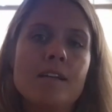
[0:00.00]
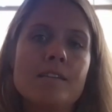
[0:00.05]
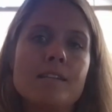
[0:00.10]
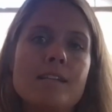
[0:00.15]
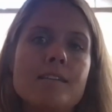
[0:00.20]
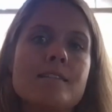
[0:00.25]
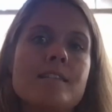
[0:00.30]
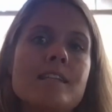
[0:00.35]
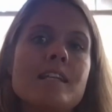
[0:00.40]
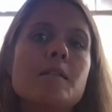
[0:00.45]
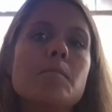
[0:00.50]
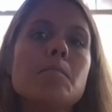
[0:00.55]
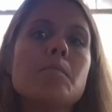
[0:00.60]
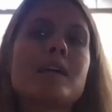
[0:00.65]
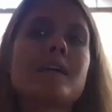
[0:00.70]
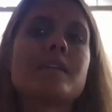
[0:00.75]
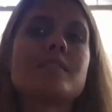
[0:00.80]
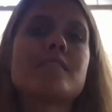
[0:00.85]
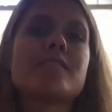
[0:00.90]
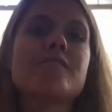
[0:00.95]
that still
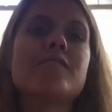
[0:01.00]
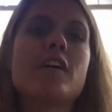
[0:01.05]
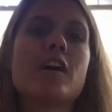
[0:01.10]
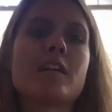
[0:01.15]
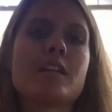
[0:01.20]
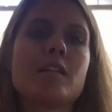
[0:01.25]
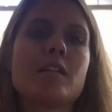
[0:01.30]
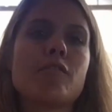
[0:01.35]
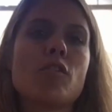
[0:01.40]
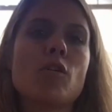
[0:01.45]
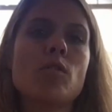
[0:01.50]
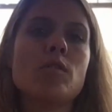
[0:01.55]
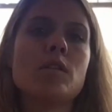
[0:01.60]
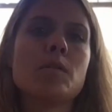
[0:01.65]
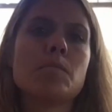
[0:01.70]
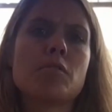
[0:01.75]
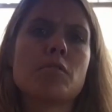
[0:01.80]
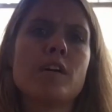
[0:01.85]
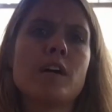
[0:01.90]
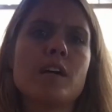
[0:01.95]
plays a vital role
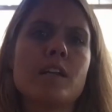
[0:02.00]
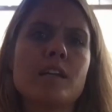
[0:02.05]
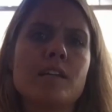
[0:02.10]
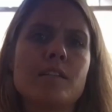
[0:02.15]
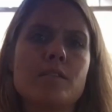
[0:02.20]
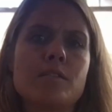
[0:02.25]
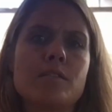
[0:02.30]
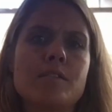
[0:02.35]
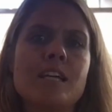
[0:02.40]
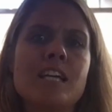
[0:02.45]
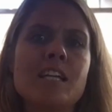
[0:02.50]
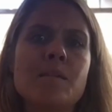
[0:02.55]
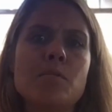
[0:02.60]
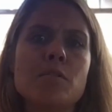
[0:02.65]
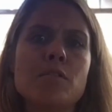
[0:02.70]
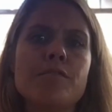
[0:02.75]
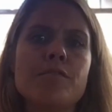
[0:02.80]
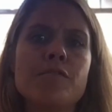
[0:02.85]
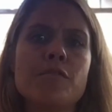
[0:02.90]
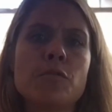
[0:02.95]
in providing
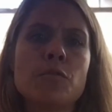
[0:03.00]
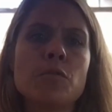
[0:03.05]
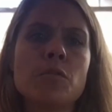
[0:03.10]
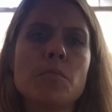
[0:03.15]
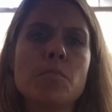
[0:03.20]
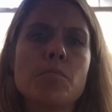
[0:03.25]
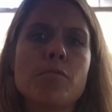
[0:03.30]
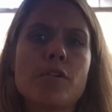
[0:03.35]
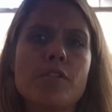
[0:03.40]
sustainable food,